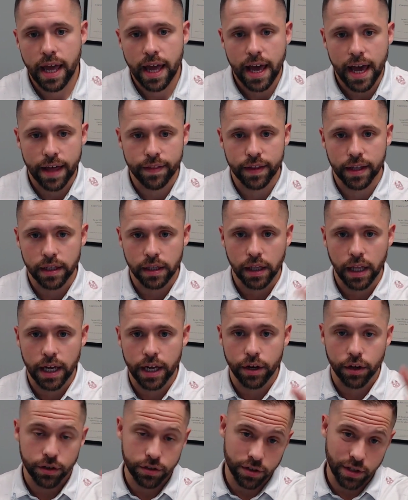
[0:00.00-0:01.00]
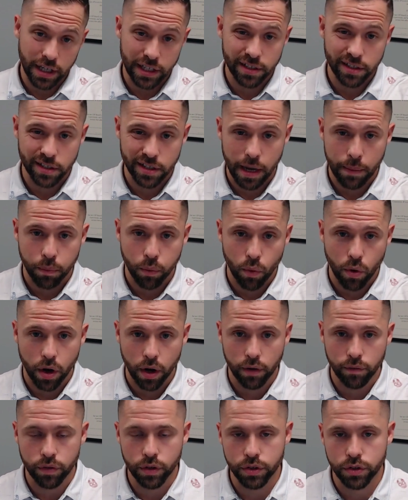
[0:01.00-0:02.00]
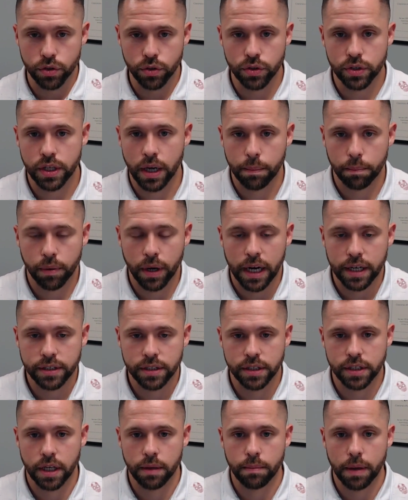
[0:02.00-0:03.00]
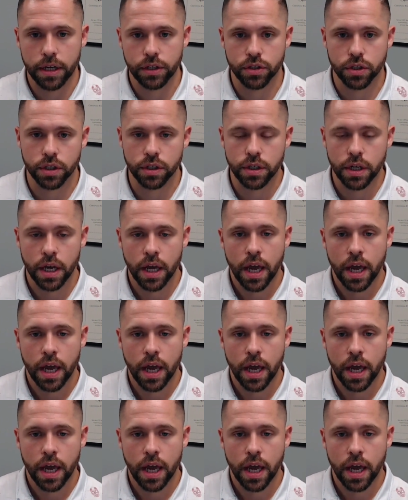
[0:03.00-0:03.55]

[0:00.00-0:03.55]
And then later, so that's step one of the two-step process I mentioned.